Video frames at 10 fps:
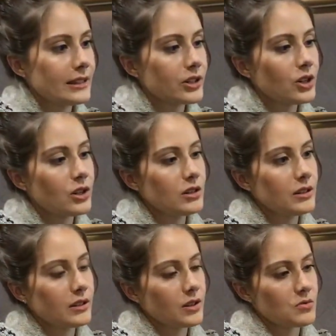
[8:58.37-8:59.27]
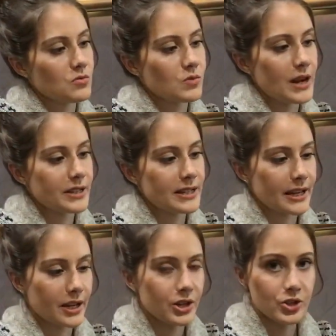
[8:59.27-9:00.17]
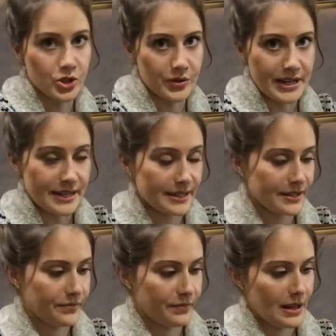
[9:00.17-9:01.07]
little rustic trees